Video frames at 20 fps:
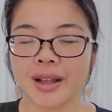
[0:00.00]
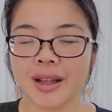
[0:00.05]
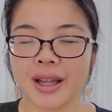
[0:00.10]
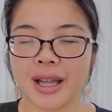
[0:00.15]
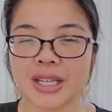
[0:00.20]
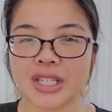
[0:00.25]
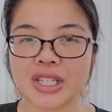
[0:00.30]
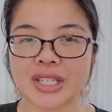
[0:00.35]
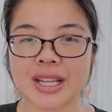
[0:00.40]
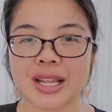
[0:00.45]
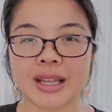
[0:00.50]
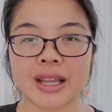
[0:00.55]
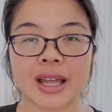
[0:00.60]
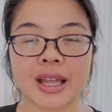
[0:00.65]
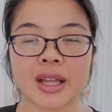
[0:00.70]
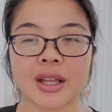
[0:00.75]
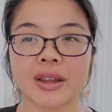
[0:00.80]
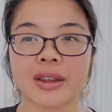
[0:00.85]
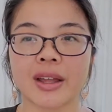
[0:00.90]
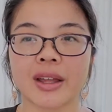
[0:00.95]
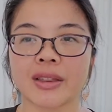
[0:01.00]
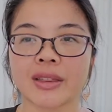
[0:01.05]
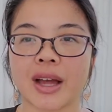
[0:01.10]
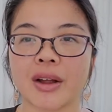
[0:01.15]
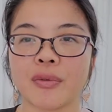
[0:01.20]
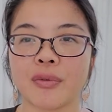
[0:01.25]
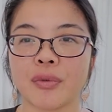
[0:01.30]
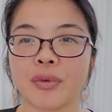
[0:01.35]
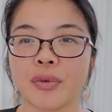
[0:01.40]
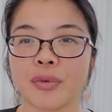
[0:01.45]
it's just that like, like
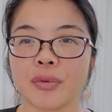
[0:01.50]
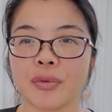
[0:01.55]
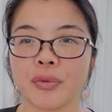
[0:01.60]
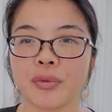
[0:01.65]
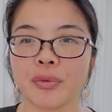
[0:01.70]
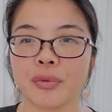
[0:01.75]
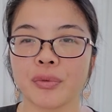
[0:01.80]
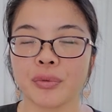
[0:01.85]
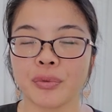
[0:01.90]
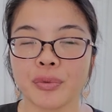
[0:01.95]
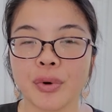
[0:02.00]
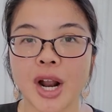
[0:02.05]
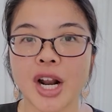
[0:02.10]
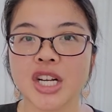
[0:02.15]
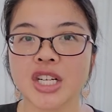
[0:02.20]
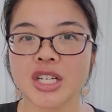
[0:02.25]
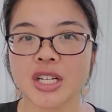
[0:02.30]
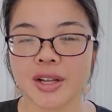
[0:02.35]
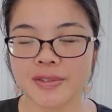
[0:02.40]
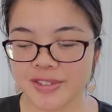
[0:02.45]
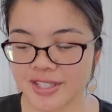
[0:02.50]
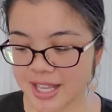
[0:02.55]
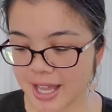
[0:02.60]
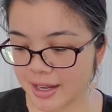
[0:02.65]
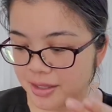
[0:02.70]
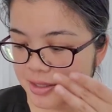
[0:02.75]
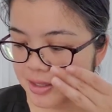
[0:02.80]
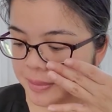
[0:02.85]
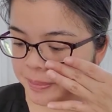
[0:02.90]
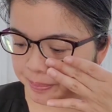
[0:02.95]
that rush of
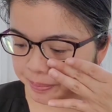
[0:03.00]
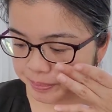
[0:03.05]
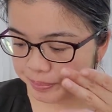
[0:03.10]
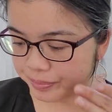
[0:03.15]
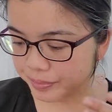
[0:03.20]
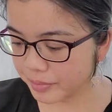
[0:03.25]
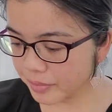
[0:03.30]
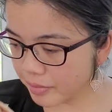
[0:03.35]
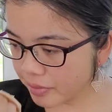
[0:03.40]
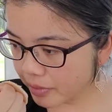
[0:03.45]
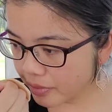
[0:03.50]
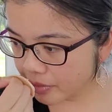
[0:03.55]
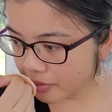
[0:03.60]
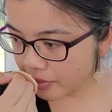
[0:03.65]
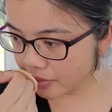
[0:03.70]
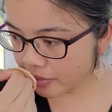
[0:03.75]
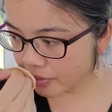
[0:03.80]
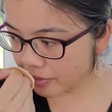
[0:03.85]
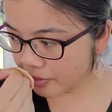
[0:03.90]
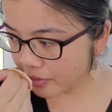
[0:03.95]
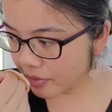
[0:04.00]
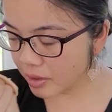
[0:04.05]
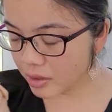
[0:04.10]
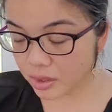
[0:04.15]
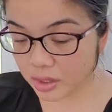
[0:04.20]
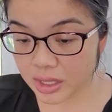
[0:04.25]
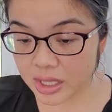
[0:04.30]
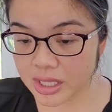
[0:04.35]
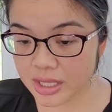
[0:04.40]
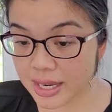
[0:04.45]
scents.
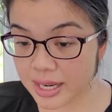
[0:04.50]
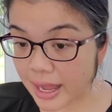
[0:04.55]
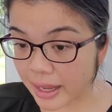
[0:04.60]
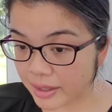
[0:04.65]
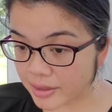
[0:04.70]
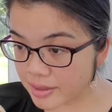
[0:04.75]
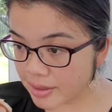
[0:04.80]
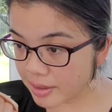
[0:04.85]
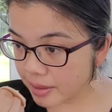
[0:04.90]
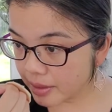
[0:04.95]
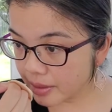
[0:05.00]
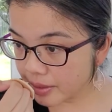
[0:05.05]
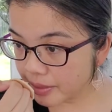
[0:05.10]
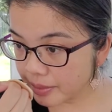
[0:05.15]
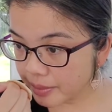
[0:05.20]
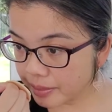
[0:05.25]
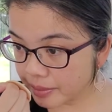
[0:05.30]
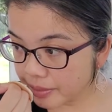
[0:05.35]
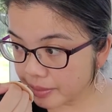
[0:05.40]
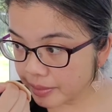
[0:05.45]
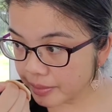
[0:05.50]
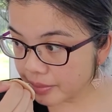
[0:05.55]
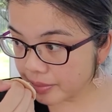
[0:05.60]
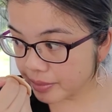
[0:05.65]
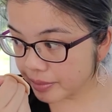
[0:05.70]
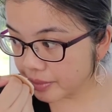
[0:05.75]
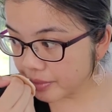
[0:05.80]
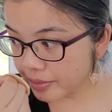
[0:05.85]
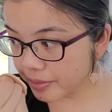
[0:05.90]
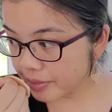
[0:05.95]
So it is nice.
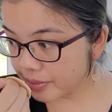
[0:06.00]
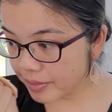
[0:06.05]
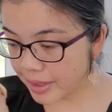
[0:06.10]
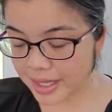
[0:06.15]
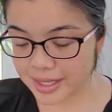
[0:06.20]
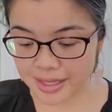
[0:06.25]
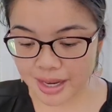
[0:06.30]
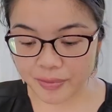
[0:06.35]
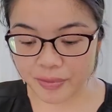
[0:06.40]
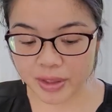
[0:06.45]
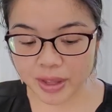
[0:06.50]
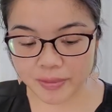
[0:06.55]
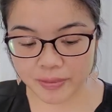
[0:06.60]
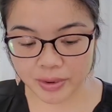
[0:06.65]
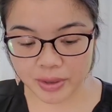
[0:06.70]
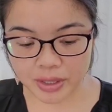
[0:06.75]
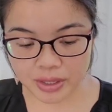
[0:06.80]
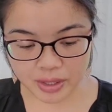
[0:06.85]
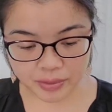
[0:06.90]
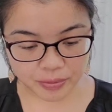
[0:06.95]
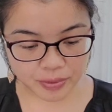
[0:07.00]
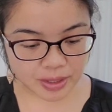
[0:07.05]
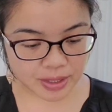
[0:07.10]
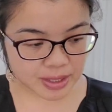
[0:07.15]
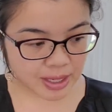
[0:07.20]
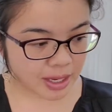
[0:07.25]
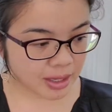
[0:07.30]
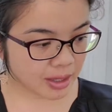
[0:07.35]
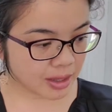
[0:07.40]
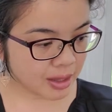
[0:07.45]
It's definitely a very different
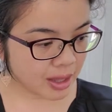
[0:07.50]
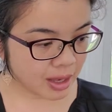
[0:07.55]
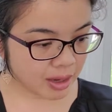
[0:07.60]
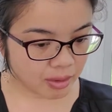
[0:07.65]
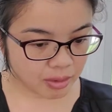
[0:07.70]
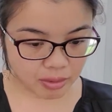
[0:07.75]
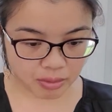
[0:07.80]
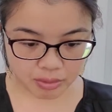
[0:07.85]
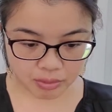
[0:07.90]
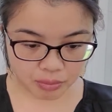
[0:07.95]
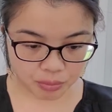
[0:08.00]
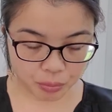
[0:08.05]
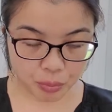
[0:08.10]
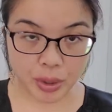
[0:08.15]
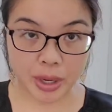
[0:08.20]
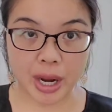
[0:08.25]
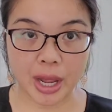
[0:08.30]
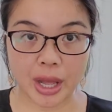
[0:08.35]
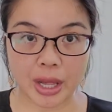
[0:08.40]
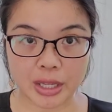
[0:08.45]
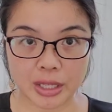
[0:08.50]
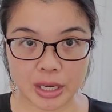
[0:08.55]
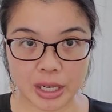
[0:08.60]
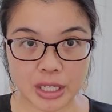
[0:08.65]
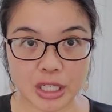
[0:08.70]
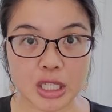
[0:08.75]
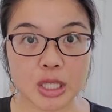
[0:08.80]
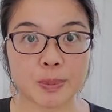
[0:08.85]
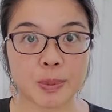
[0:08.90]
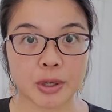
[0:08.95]
scent than when I
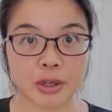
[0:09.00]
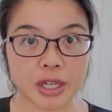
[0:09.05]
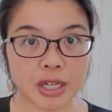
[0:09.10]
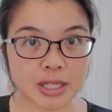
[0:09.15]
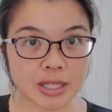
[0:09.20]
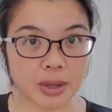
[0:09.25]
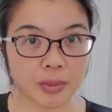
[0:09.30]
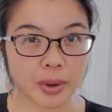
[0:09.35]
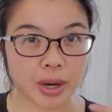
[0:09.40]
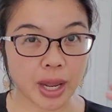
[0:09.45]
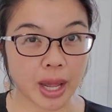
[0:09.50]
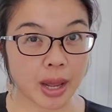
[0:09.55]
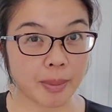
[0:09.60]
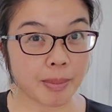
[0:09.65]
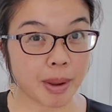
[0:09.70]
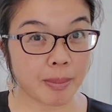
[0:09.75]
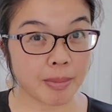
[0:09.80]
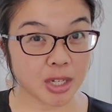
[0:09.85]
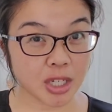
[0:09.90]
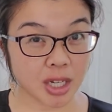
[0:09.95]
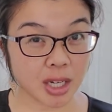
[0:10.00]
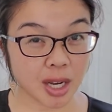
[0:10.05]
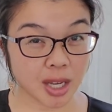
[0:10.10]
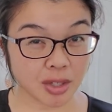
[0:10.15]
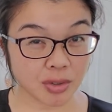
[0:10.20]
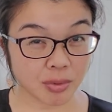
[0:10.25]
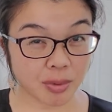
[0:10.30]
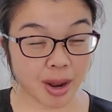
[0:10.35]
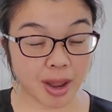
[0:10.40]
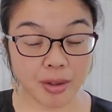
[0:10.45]
experienced and when I had my Mission
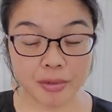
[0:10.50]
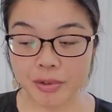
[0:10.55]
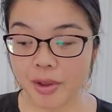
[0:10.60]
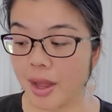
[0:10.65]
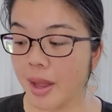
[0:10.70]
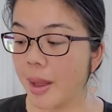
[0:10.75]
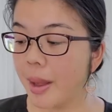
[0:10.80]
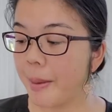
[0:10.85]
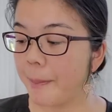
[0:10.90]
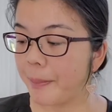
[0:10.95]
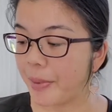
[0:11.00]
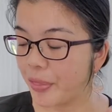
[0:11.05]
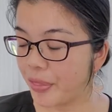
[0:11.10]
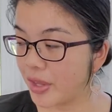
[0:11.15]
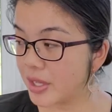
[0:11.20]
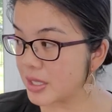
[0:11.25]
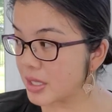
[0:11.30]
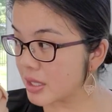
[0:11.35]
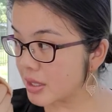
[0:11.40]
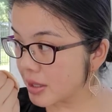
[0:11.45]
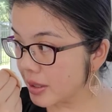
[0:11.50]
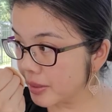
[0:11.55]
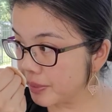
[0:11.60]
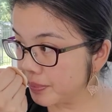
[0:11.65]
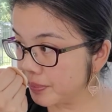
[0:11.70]
Luxereve, but this is,